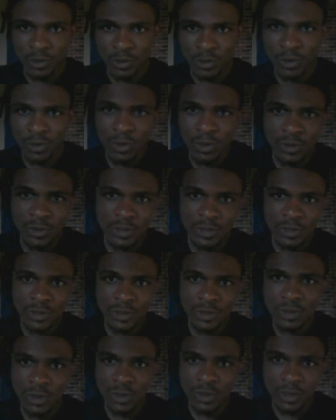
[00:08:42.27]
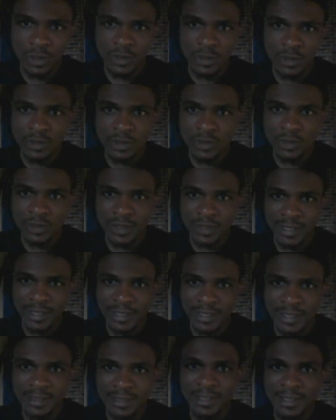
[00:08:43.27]
until you call it
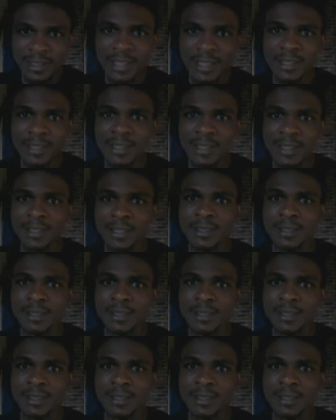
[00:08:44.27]
inside here.